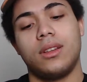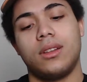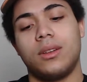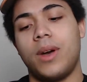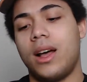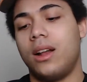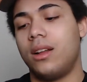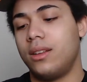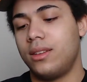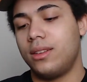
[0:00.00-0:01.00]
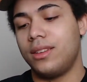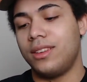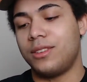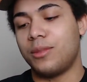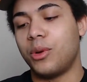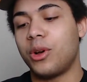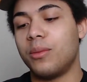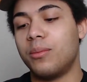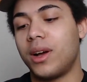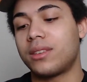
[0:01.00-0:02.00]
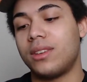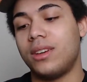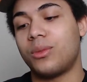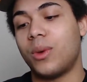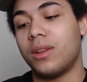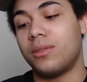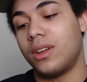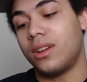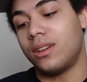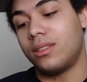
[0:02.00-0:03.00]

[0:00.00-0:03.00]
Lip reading: Well, it's a book on boxing. It's one of the